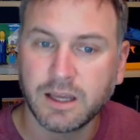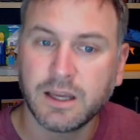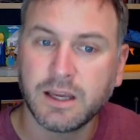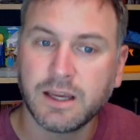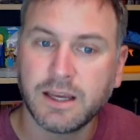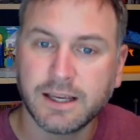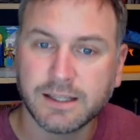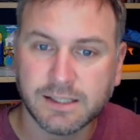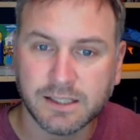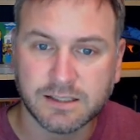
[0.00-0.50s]

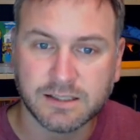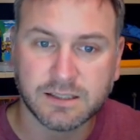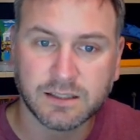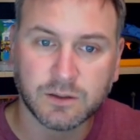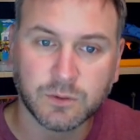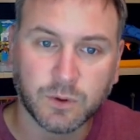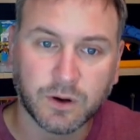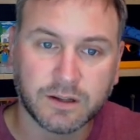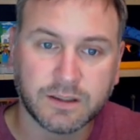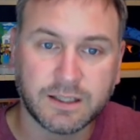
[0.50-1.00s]
Is it still
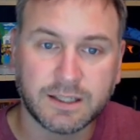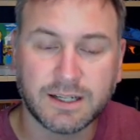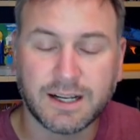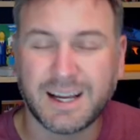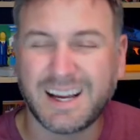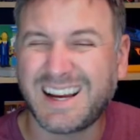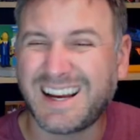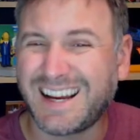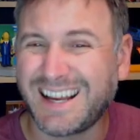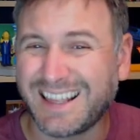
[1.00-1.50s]
worth it?
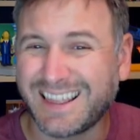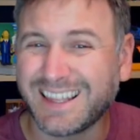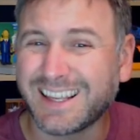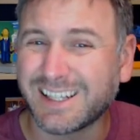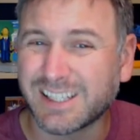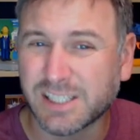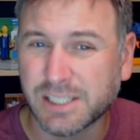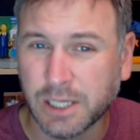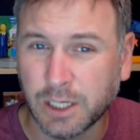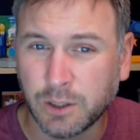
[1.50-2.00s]
I think
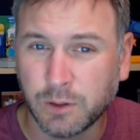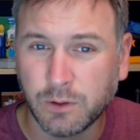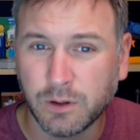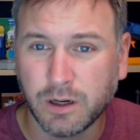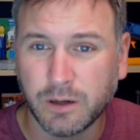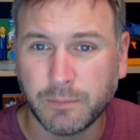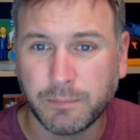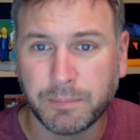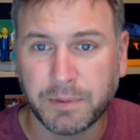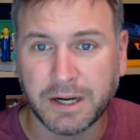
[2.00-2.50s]
so,
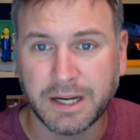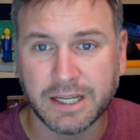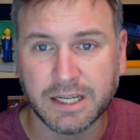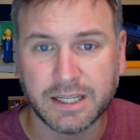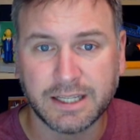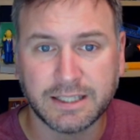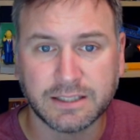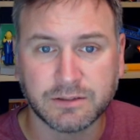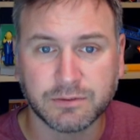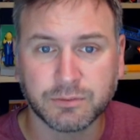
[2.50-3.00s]
but
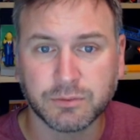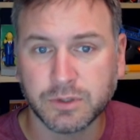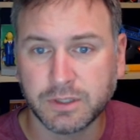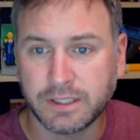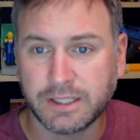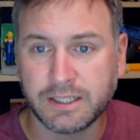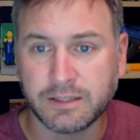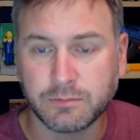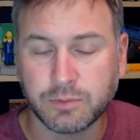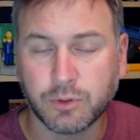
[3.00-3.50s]
it's really
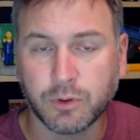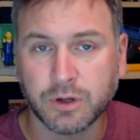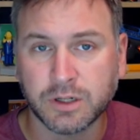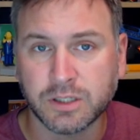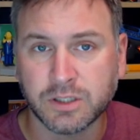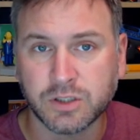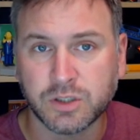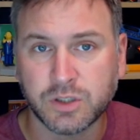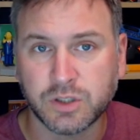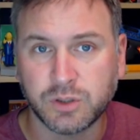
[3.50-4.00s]

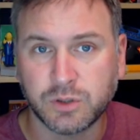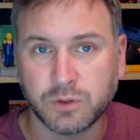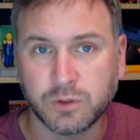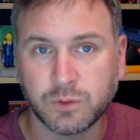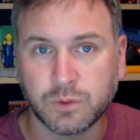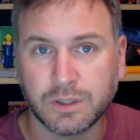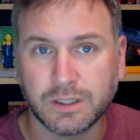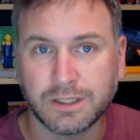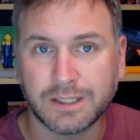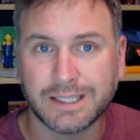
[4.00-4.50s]
important to
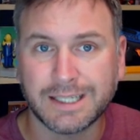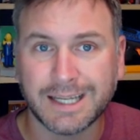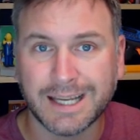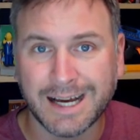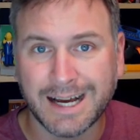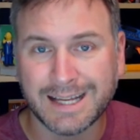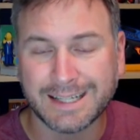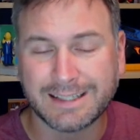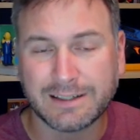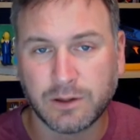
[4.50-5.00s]

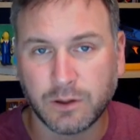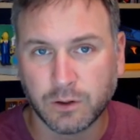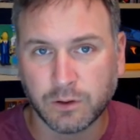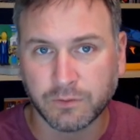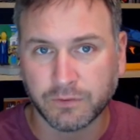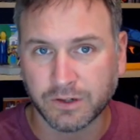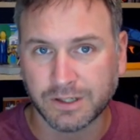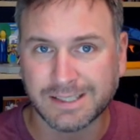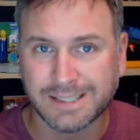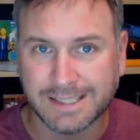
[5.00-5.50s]
not
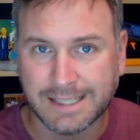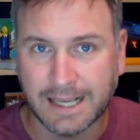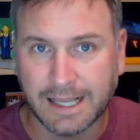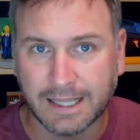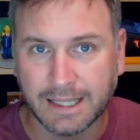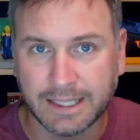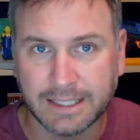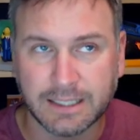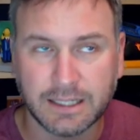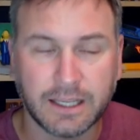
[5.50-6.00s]
oversell
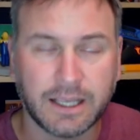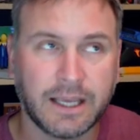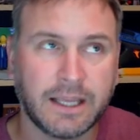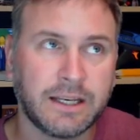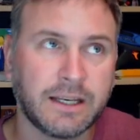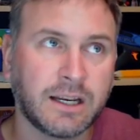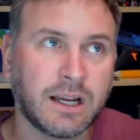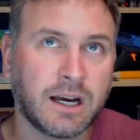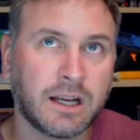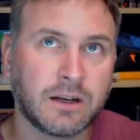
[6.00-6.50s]
it and
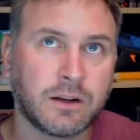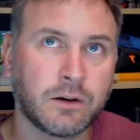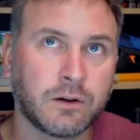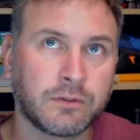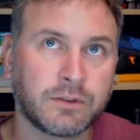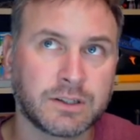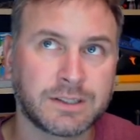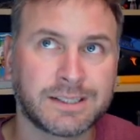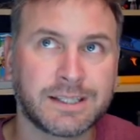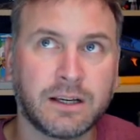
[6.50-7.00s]
not
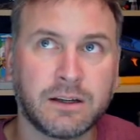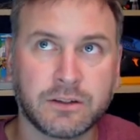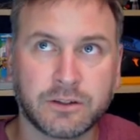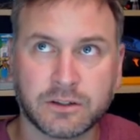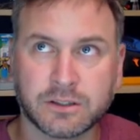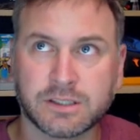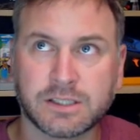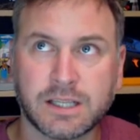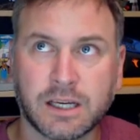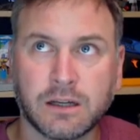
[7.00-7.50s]
oversell
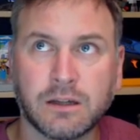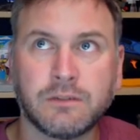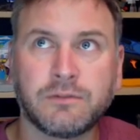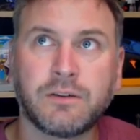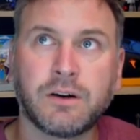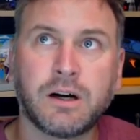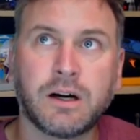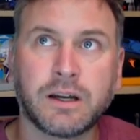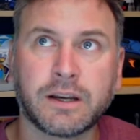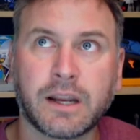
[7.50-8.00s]
yourself
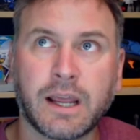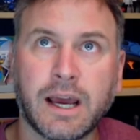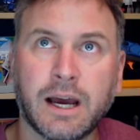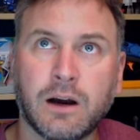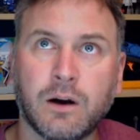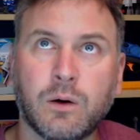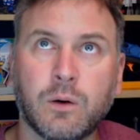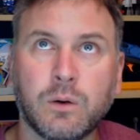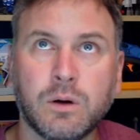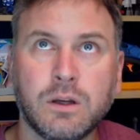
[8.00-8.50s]
on
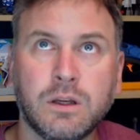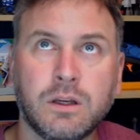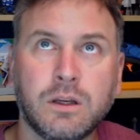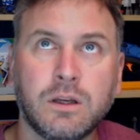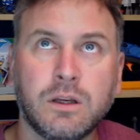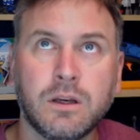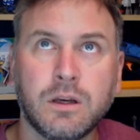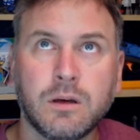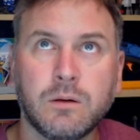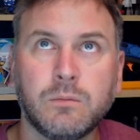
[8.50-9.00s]
how
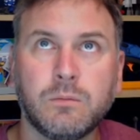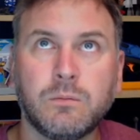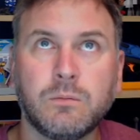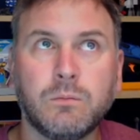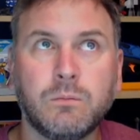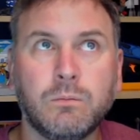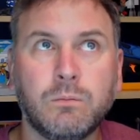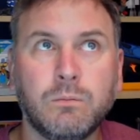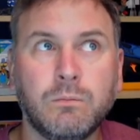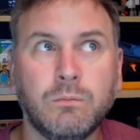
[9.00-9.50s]

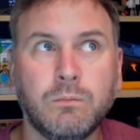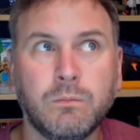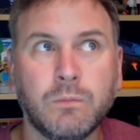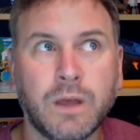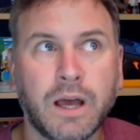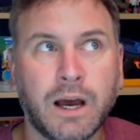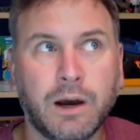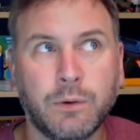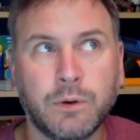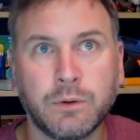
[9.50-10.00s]

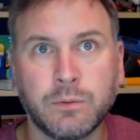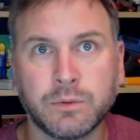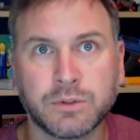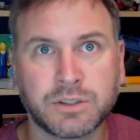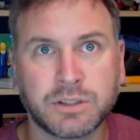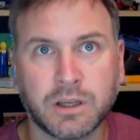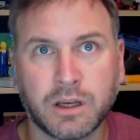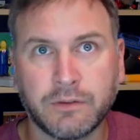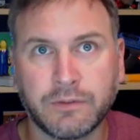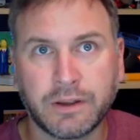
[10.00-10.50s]
it will
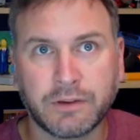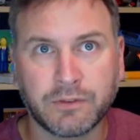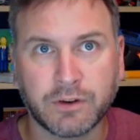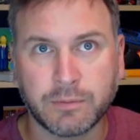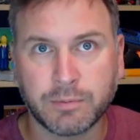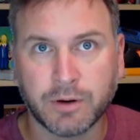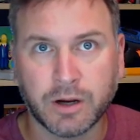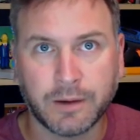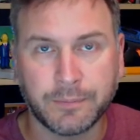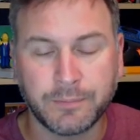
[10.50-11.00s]
solve every
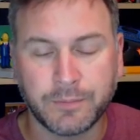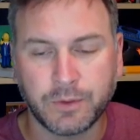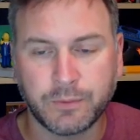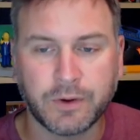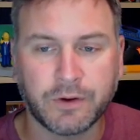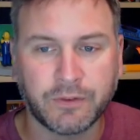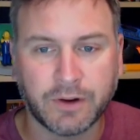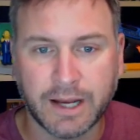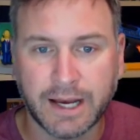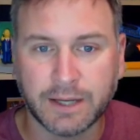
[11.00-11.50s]
problem you've
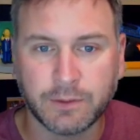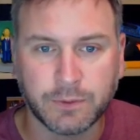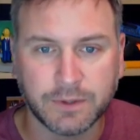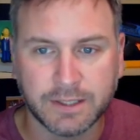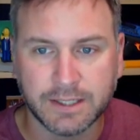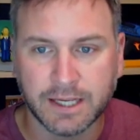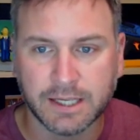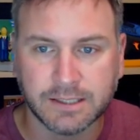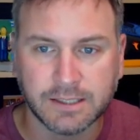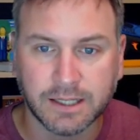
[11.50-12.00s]
ever had with
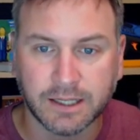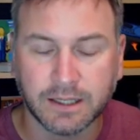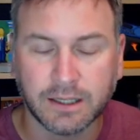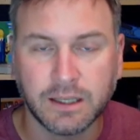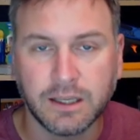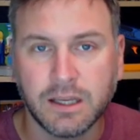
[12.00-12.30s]
testing.